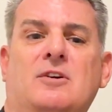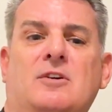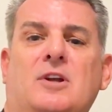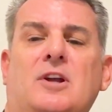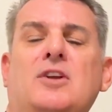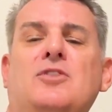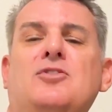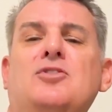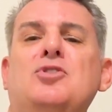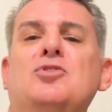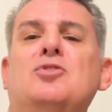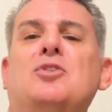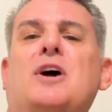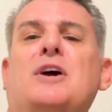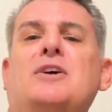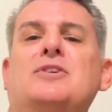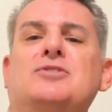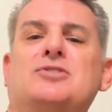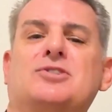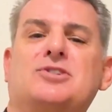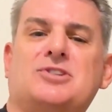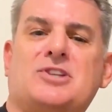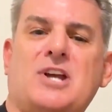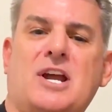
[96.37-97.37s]
in the
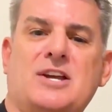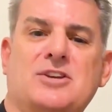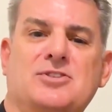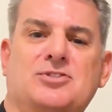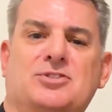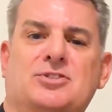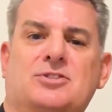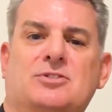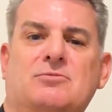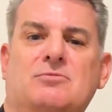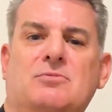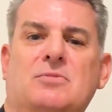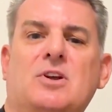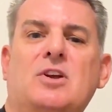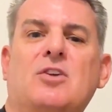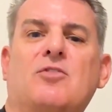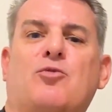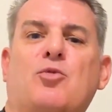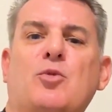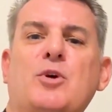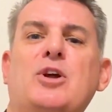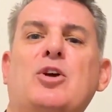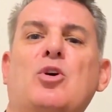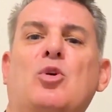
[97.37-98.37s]
United States
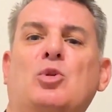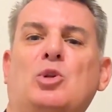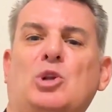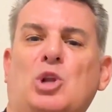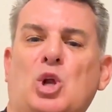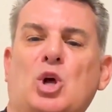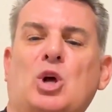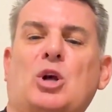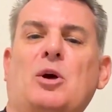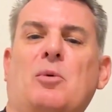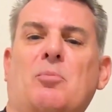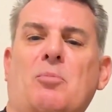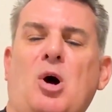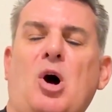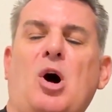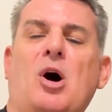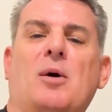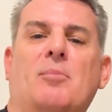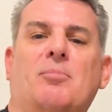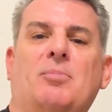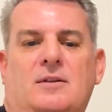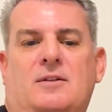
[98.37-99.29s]
if we go look them up.